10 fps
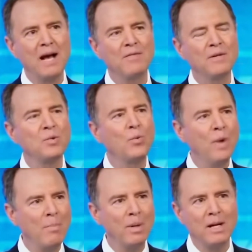is
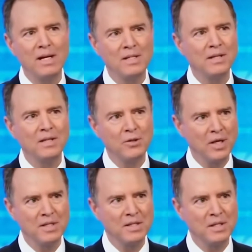weaponizing the
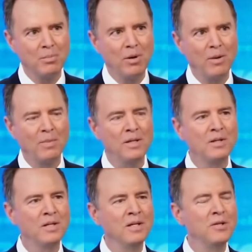Justice Department
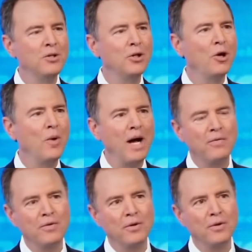to go
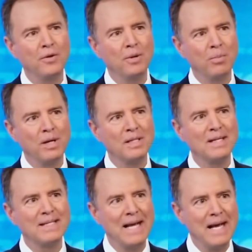after the
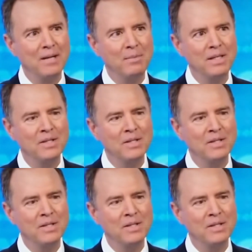president's enemies.